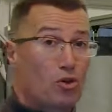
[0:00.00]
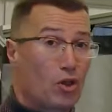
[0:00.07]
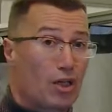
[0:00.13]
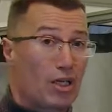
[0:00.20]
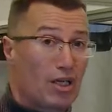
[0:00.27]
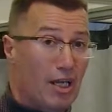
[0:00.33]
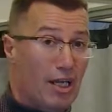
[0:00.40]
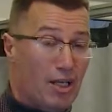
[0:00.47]

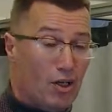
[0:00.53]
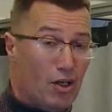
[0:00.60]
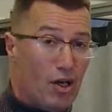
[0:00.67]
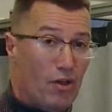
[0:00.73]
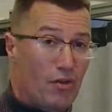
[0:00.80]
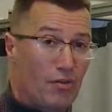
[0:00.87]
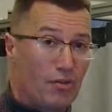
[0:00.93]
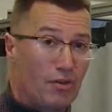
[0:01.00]
looking like a
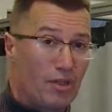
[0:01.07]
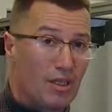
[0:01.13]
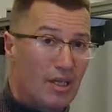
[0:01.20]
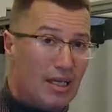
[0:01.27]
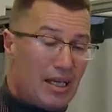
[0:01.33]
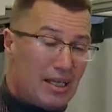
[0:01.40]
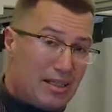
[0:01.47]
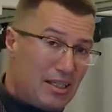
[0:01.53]
gun.
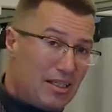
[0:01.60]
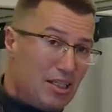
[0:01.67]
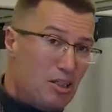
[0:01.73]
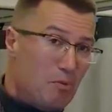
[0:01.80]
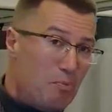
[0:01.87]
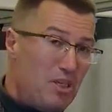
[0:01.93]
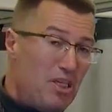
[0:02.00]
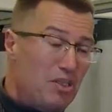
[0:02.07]
This is a
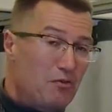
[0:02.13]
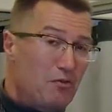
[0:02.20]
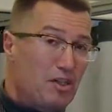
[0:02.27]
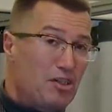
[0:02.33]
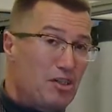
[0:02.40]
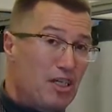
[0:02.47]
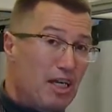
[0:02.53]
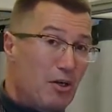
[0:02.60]
piece of
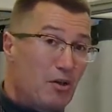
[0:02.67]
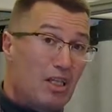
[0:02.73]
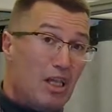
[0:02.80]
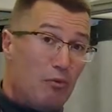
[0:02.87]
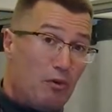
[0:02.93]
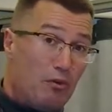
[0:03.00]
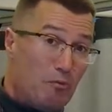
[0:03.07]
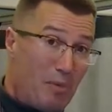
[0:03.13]
engineering
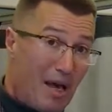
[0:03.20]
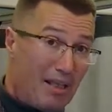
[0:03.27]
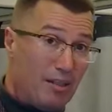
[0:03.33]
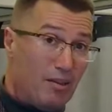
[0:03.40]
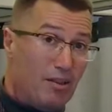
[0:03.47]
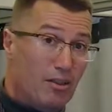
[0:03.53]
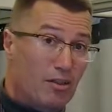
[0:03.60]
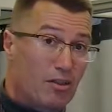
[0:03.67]
that we've
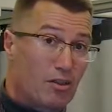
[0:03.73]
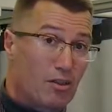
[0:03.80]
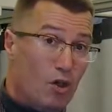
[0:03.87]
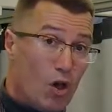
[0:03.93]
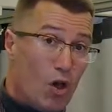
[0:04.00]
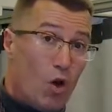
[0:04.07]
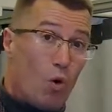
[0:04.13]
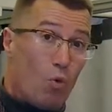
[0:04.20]
patented,
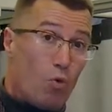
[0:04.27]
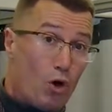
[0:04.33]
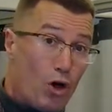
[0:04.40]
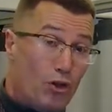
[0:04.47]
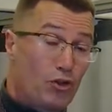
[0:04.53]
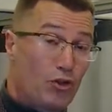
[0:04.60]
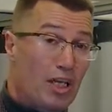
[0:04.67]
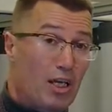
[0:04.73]

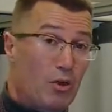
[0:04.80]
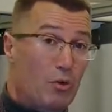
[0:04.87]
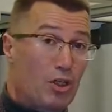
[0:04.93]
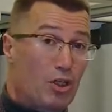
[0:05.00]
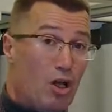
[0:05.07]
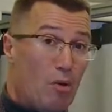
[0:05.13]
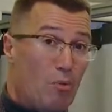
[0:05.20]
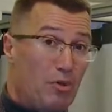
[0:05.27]
worked together with a
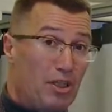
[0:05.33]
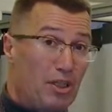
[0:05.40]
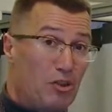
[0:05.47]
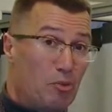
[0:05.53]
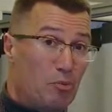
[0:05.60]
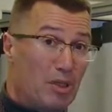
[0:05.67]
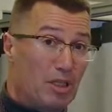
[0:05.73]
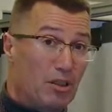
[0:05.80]
company to
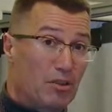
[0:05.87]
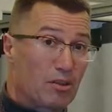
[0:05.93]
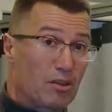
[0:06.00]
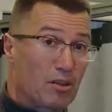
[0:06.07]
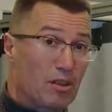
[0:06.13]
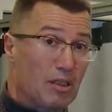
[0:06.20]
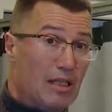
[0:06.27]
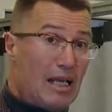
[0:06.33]
build,
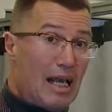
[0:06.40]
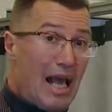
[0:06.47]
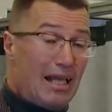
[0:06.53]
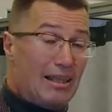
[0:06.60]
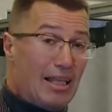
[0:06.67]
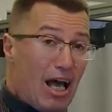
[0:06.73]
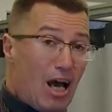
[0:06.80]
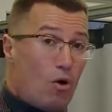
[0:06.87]

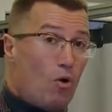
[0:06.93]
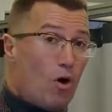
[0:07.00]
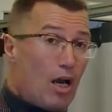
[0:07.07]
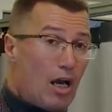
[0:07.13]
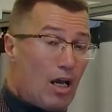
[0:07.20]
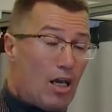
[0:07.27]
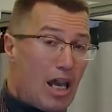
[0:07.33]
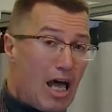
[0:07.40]
and now
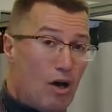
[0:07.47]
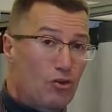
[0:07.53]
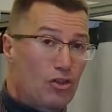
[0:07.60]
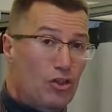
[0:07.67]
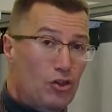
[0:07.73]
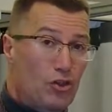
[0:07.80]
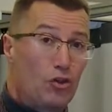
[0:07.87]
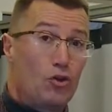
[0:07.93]
allows
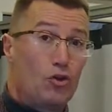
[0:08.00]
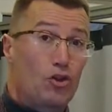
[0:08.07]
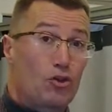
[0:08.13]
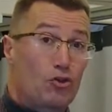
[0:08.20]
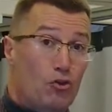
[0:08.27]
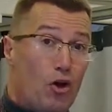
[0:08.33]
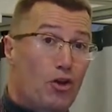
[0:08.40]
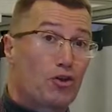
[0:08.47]
us to do
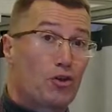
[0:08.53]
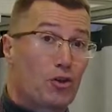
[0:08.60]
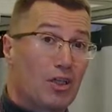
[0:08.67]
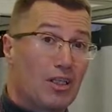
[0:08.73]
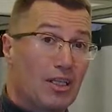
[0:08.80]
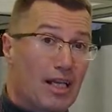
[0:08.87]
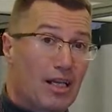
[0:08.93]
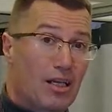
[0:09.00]
structural
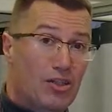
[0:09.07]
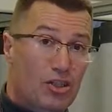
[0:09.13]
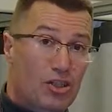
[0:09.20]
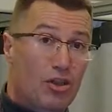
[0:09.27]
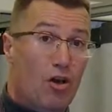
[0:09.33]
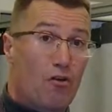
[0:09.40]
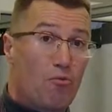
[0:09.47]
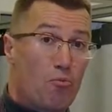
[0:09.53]
analysis
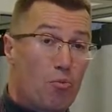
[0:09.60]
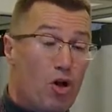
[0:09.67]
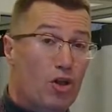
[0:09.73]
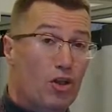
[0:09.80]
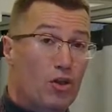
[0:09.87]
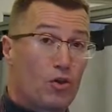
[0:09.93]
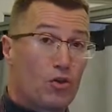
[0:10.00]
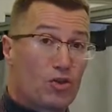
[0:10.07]
of
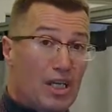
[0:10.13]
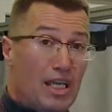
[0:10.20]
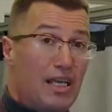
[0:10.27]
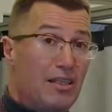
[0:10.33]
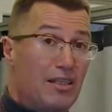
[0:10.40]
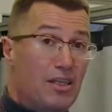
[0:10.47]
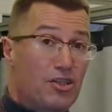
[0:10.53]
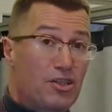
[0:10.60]
molecules
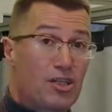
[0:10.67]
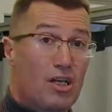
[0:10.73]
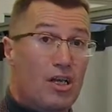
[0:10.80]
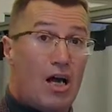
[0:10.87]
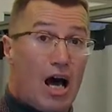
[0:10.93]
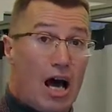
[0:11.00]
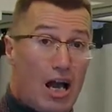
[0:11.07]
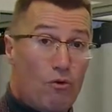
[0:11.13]
in this
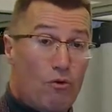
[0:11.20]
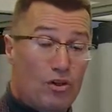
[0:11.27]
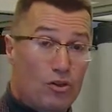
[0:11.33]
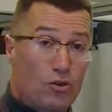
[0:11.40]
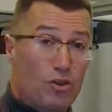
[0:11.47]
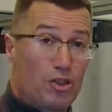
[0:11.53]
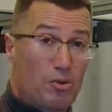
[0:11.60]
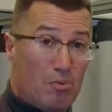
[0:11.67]

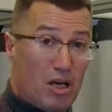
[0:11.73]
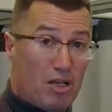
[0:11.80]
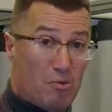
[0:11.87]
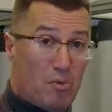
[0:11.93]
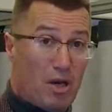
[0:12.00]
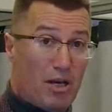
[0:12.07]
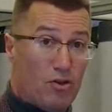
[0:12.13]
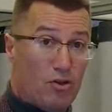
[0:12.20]
high-resolution mass
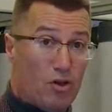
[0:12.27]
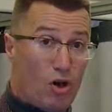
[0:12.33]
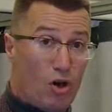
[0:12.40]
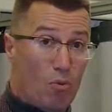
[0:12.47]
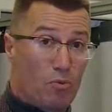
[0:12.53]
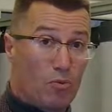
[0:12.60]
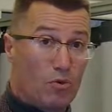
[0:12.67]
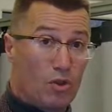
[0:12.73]
microscope.
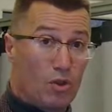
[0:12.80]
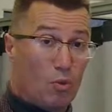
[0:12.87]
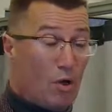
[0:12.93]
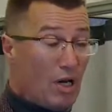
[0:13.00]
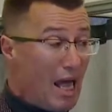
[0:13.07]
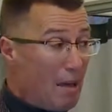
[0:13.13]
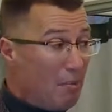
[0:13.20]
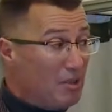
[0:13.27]

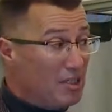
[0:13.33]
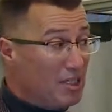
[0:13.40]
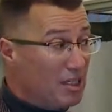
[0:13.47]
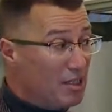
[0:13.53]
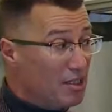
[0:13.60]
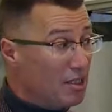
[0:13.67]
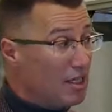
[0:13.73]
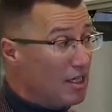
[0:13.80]
What happens
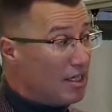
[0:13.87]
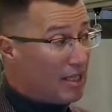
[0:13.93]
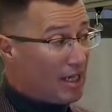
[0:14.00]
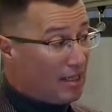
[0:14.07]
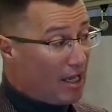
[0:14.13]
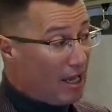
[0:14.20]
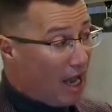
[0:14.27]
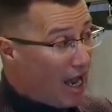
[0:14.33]
is that
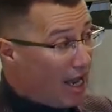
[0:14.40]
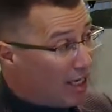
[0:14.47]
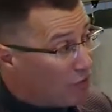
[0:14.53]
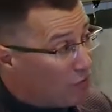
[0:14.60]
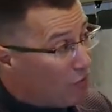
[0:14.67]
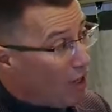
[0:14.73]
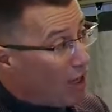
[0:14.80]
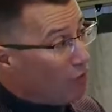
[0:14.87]
ions
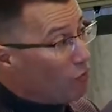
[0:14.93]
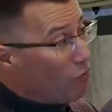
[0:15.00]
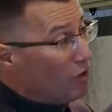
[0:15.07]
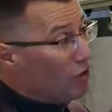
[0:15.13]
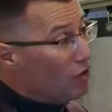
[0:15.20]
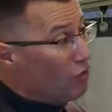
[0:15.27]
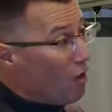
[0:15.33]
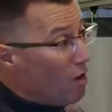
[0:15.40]
fly through
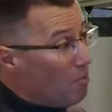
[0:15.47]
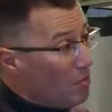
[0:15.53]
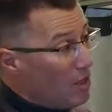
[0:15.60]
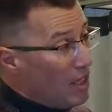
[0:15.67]
this drum,